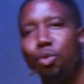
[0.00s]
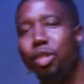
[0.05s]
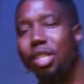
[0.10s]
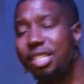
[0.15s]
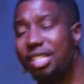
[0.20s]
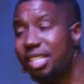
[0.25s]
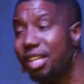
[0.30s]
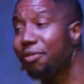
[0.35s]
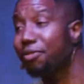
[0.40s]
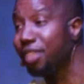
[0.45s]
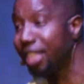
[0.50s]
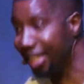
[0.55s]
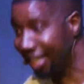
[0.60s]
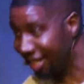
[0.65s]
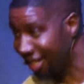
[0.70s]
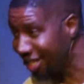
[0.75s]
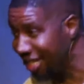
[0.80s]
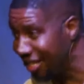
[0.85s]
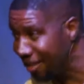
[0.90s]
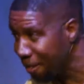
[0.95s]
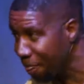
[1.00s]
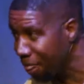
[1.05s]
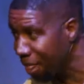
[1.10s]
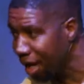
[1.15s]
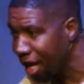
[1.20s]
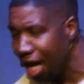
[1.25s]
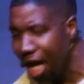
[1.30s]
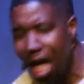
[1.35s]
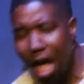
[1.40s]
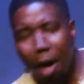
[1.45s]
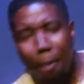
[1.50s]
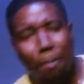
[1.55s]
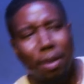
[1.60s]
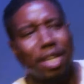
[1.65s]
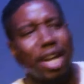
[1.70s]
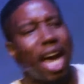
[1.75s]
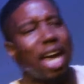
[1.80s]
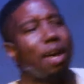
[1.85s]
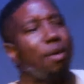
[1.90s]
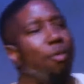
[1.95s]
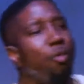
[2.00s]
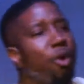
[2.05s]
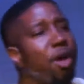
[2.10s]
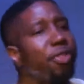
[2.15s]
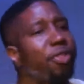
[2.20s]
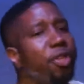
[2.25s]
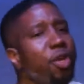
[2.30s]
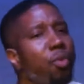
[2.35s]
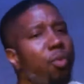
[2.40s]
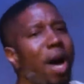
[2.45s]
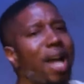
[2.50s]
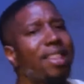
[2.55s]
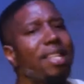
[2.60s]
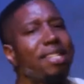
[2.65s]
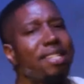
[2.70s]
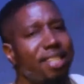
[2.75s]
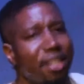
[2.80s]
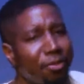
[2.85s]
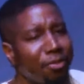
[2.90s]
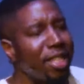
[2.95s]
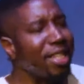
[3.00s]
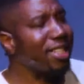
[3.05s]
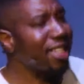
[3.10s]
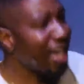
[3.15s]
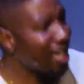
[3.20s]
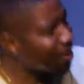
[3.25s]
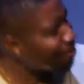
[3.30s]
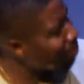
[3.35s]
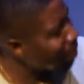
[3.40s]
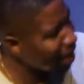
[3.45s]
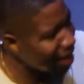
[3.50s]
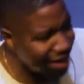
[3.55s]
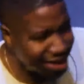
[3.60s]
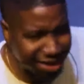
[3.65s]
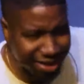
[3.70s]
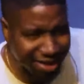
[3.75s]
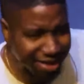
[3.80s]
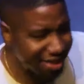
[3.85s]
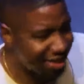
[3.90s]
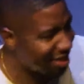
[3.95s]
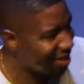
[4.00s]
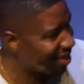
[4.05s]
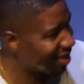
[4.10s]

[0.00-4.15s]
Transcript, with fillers: the sifting, but I am with you while the sifting takes place.